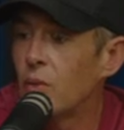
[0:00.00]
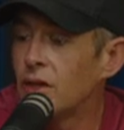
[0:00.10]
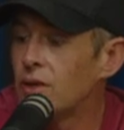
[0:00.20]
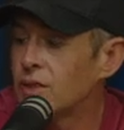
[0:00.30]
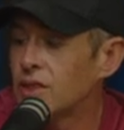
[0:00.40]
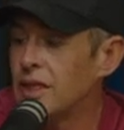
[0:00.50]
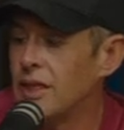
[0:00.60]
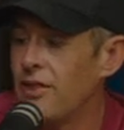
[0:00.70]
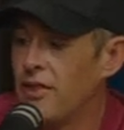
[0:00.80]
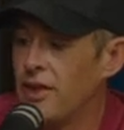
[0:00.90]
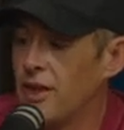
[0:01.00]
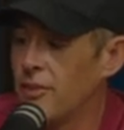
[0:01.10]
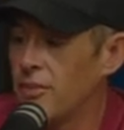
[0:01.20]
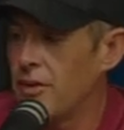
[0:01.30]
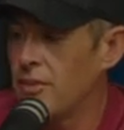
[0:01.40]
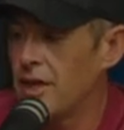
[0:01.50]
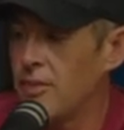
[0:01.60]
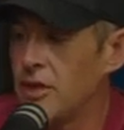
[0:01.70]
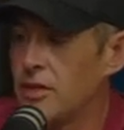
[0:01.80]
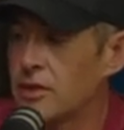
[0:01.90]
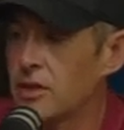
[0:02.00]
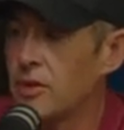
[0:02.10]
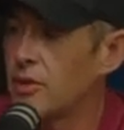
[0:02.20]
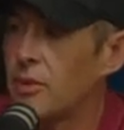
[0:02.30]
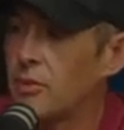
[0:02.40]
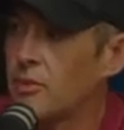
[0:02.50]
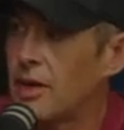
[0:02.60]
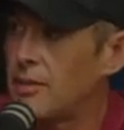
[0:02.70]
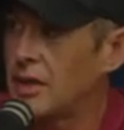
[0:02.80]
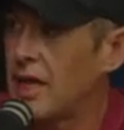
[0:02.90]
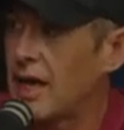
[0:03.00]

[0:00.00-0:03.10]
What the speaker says: What do you see in them that maybe some other people might be